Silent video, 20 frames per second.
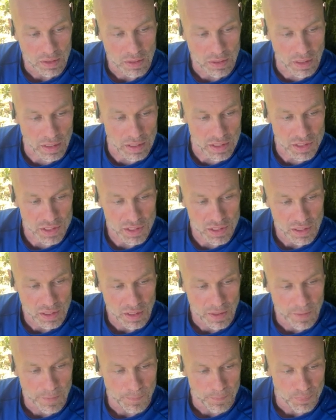Nice.
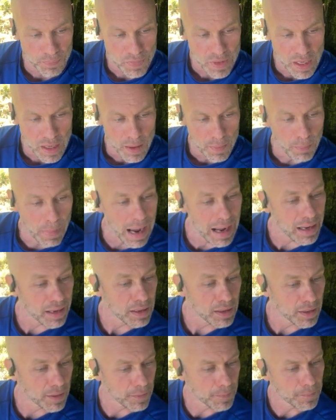But my,
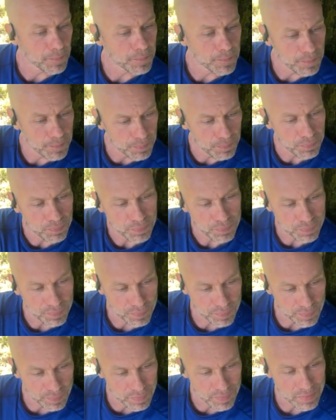just
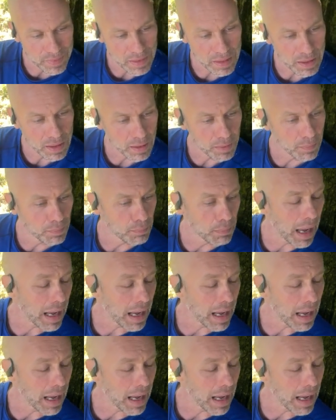speaking of golf.